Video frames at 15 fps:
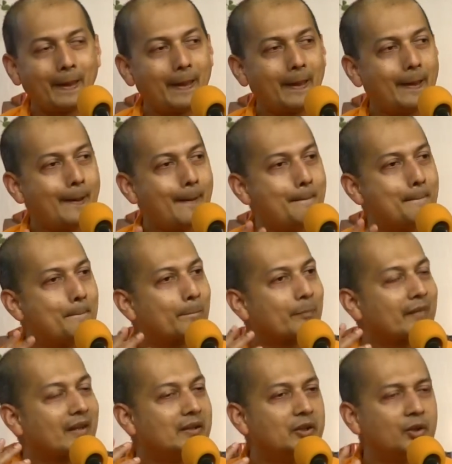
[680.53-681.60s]

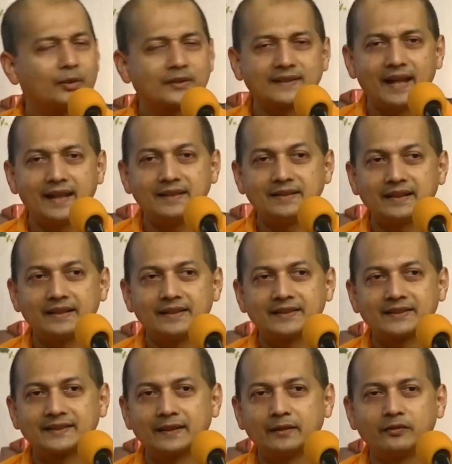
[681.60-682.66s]

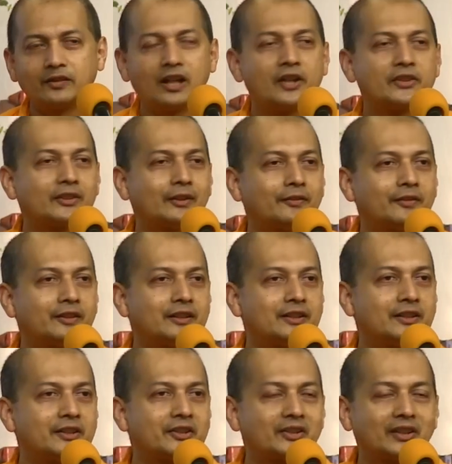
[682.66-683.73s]
Neuroscientists and
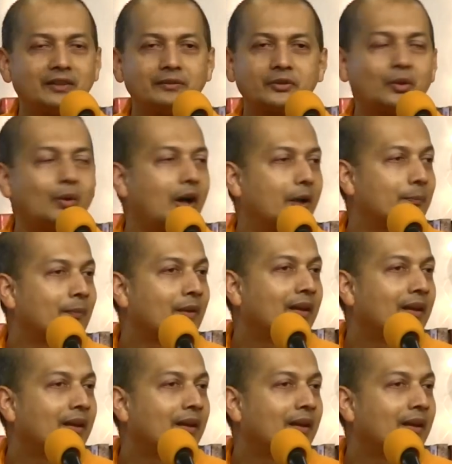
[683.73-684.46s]
philosophers and so on.